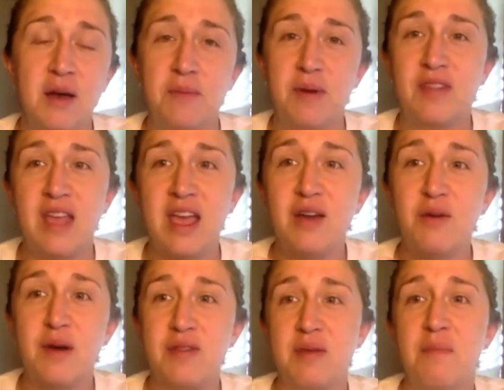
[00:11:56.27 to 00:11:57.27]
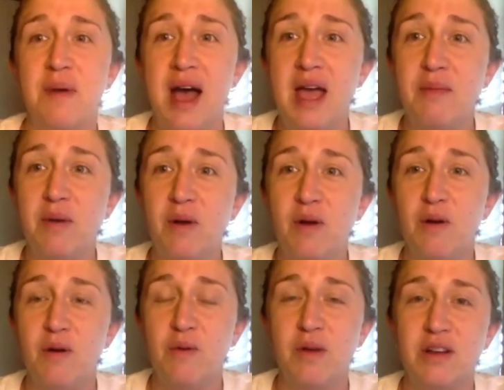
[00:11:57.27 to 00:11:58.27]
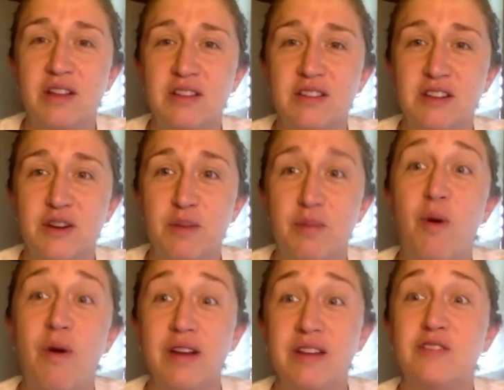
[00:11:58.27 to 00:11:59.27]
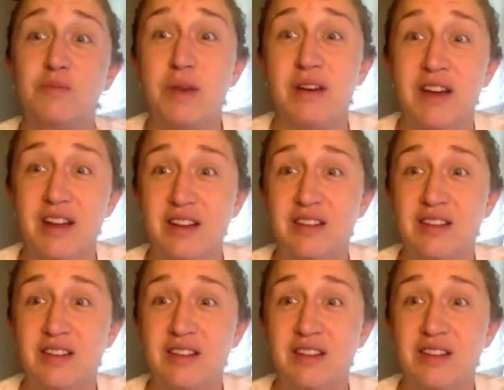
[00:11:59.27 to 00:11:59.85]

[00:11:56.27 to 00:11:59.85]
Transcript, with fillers: but they are what the bible would consider poor in spirit